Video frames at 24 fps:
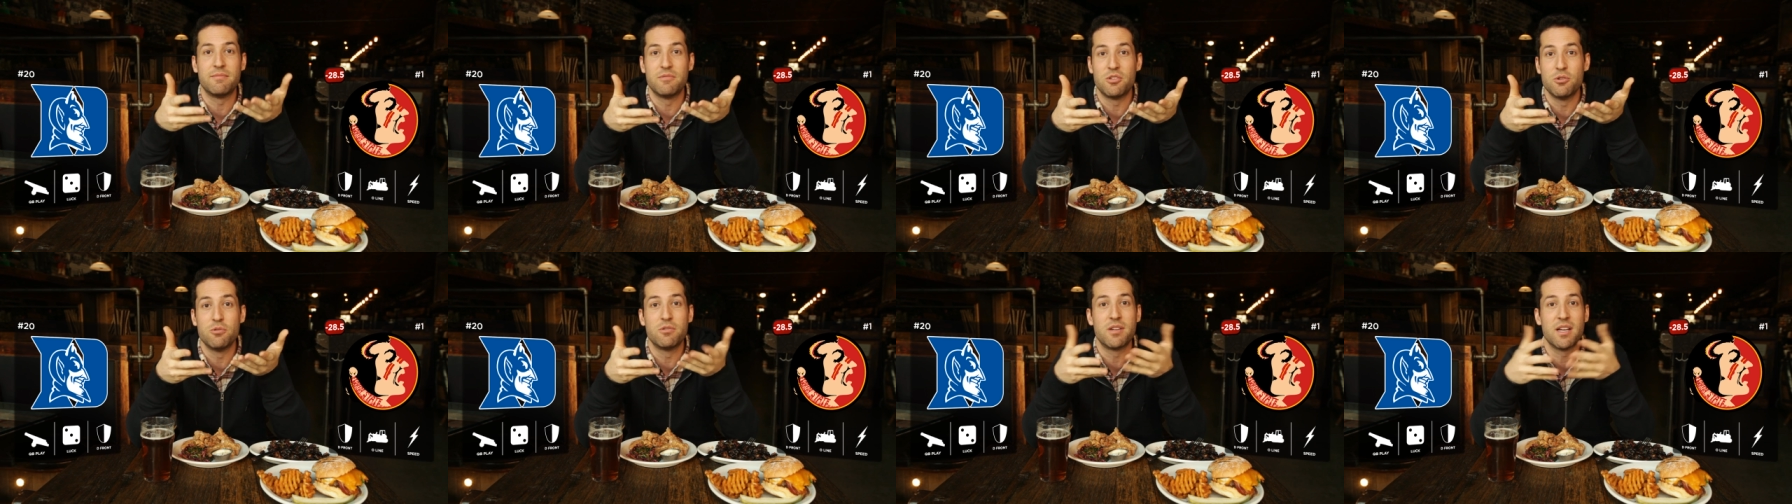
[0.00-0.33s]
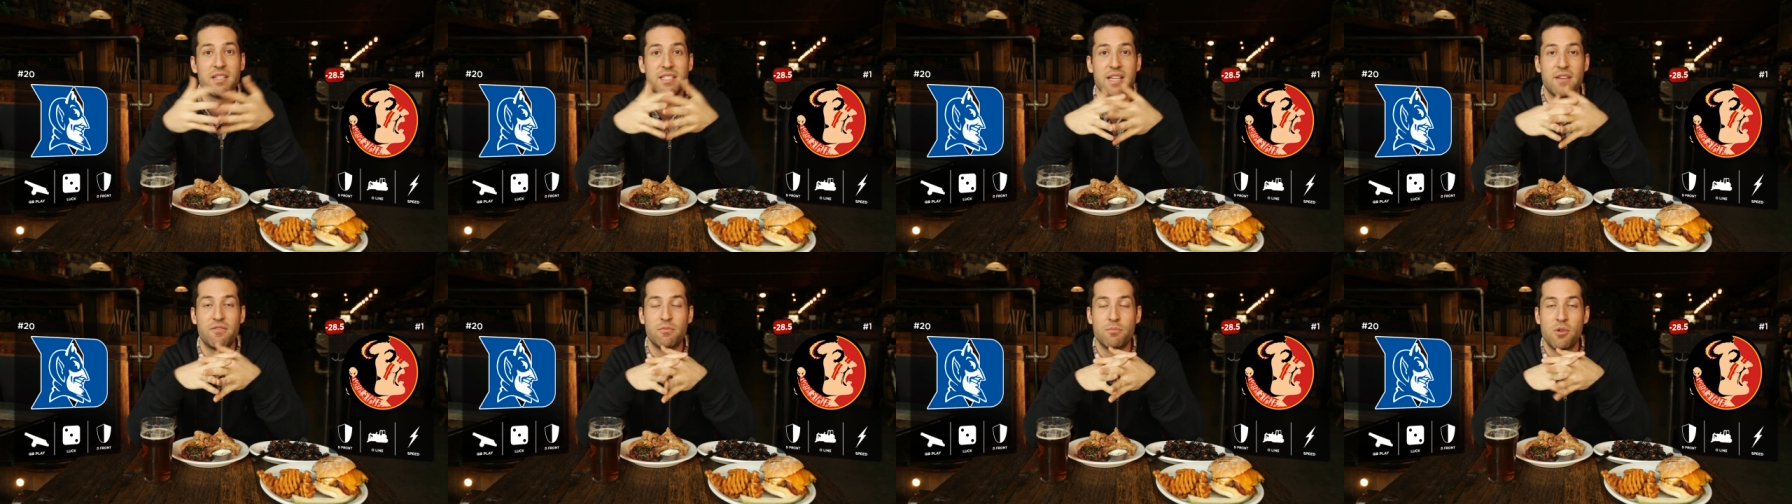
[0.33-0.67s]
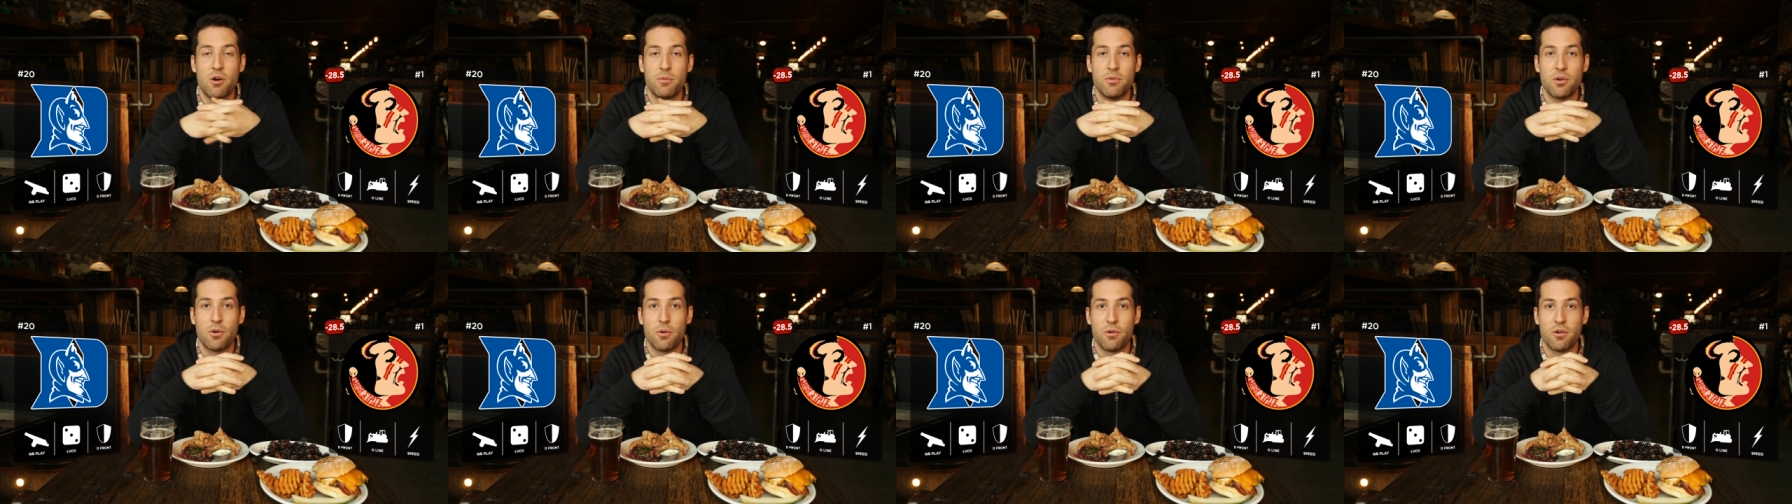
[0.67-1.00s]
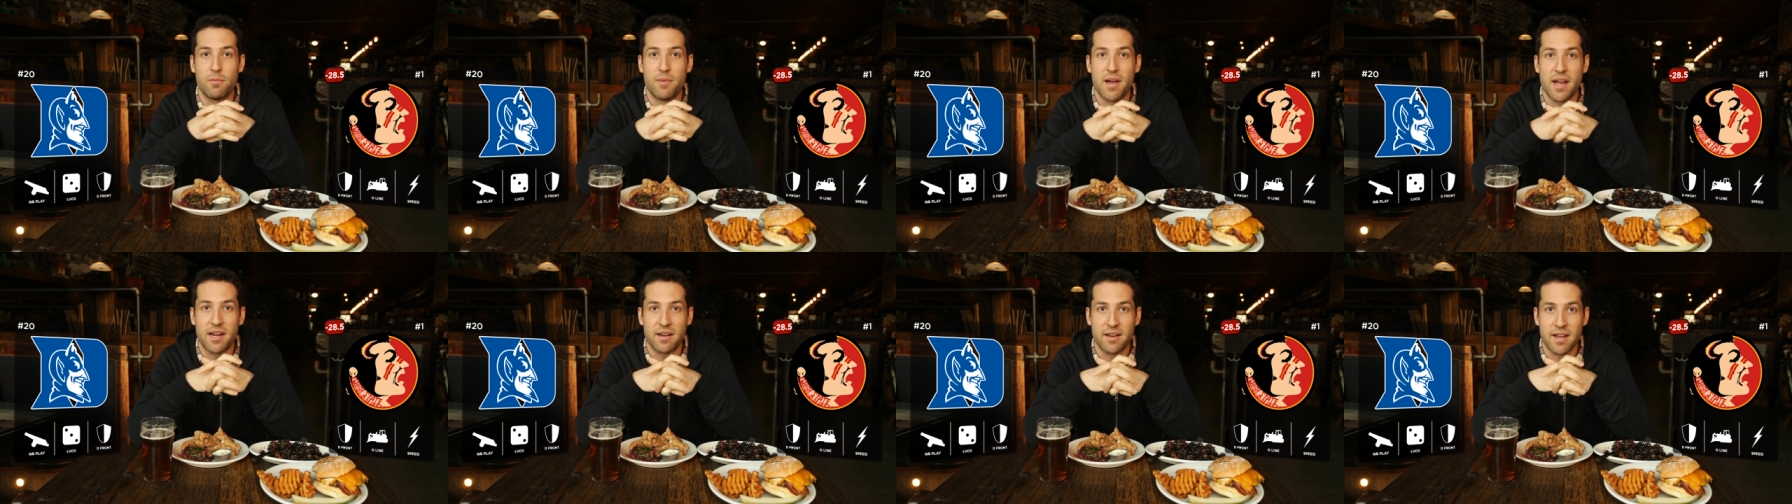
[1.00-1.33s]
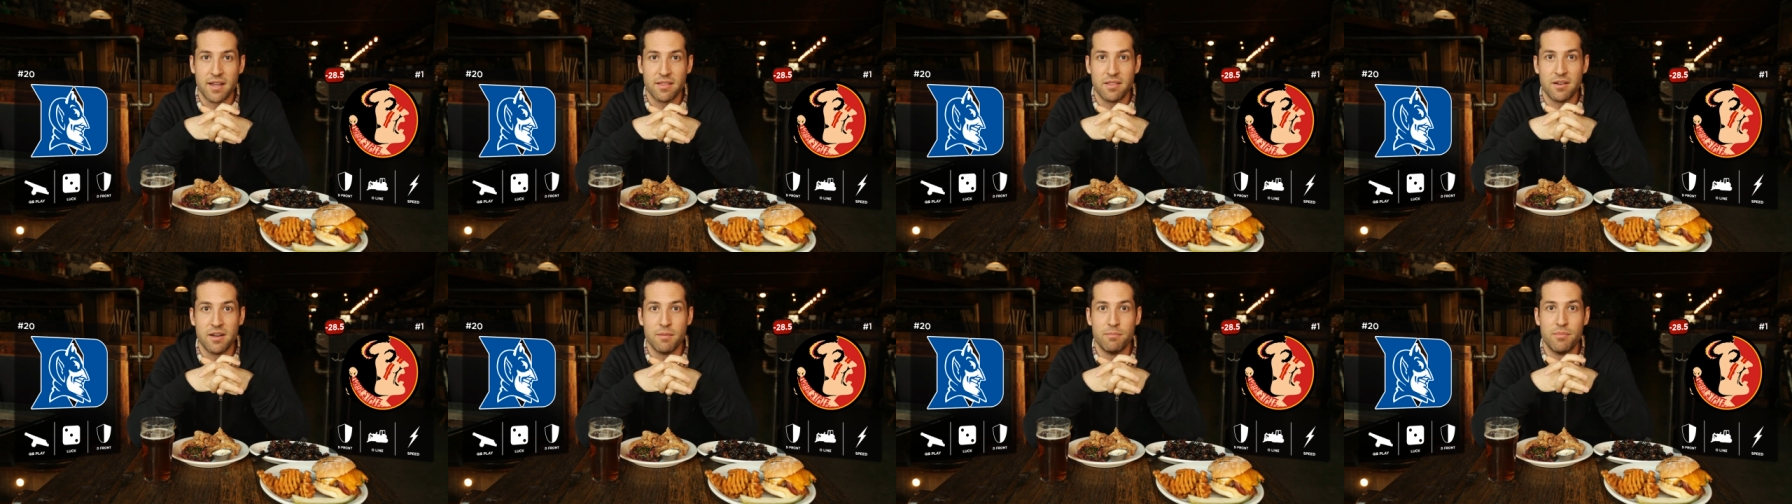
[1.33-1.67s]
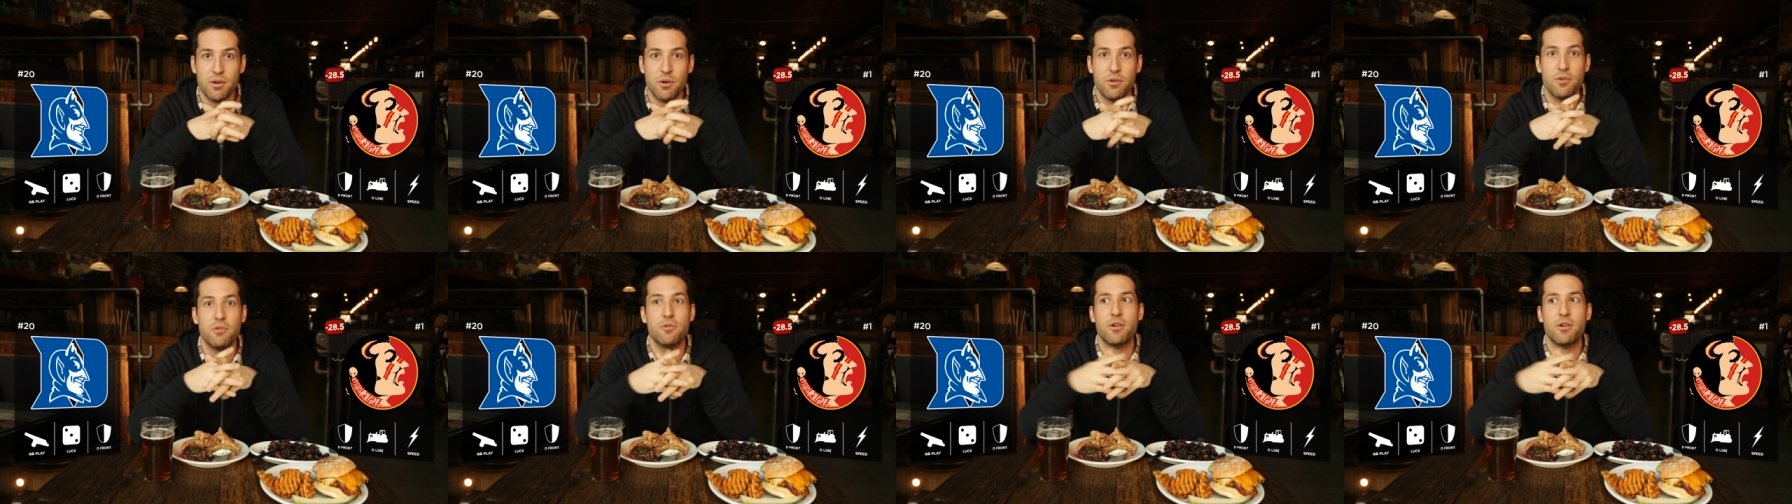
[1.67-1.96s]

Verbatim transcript: Duke does have a mobile quarterback in Anthony Boone